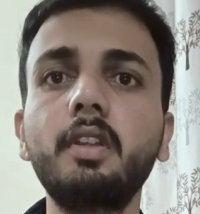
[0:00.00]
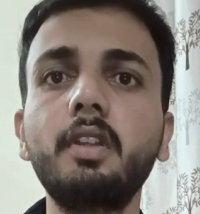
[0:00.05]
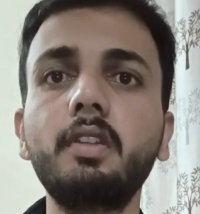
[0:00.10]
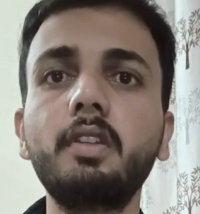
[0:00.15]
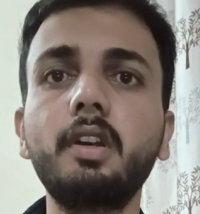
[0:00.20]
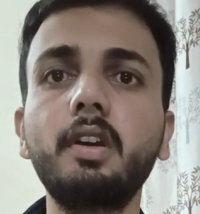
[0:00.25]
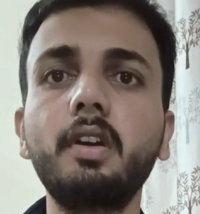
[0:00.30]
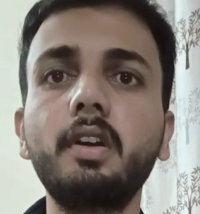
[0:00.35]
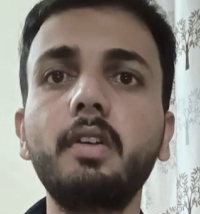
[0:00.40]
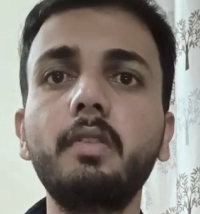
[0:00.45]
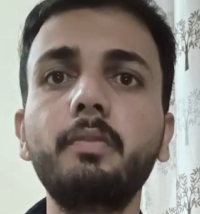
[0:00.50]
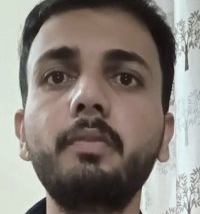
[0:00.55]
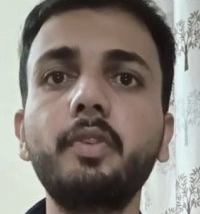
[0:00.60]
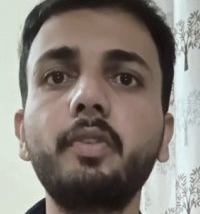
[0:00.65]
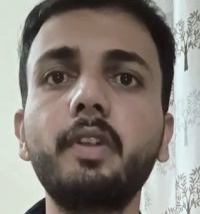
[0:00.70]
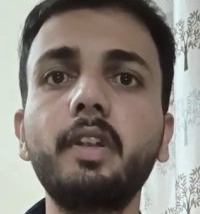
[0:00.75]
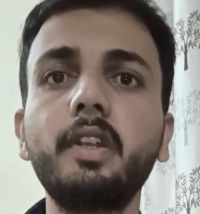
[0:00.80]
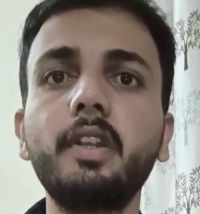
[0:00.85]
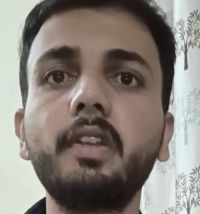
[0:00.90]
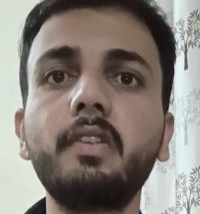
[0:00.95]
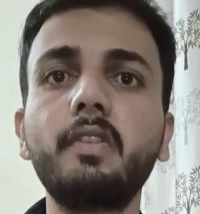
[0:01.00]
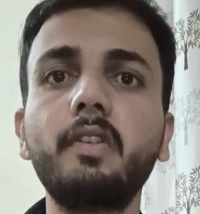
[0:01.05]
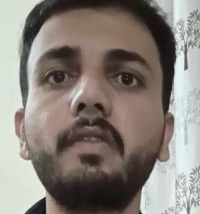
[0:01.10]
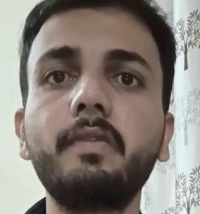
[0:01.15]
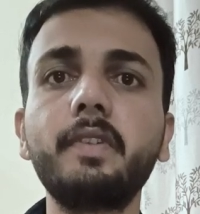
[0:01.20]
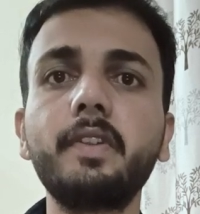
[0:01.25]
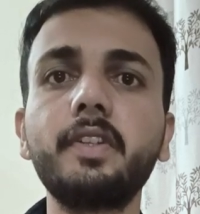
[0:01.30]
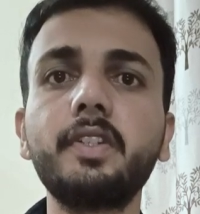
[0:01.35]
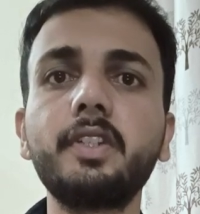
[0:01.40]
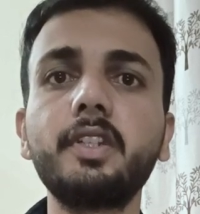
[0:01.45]
The bureaucratic
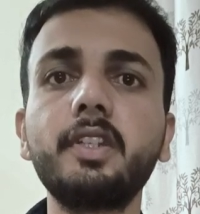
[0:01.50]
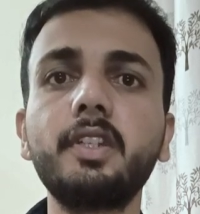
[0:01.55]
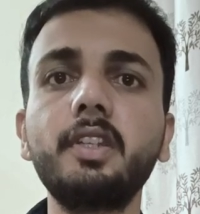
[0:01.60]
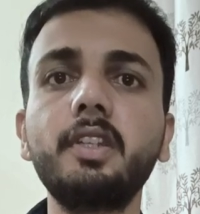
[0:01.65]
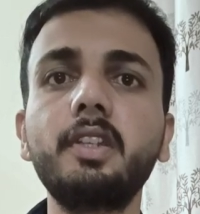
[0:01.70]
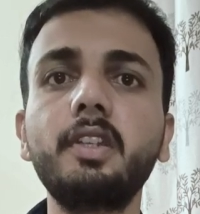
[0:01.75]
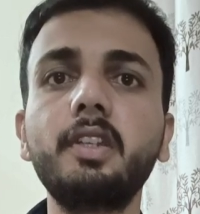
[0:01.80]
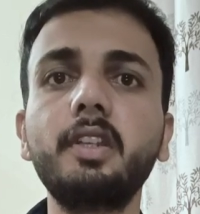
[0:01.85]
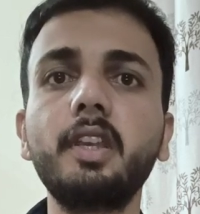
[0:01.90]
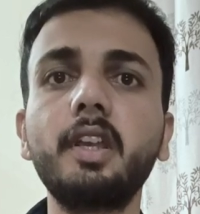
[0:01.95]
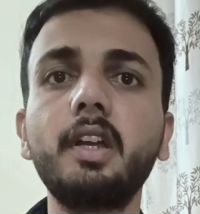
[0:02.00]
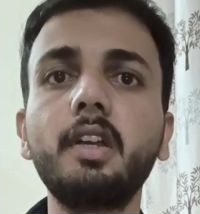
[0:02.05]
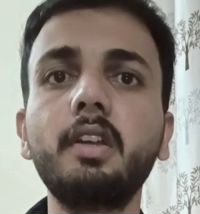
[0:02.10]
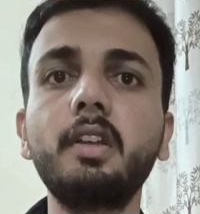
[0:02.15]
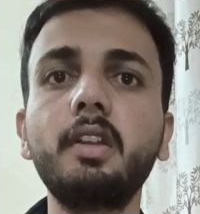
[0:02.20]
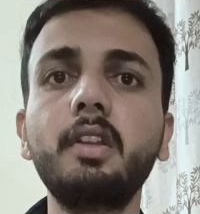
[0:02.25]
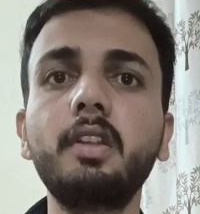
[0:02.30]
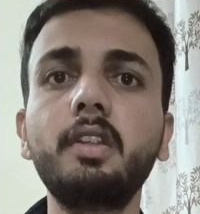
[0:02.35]
corporation in India,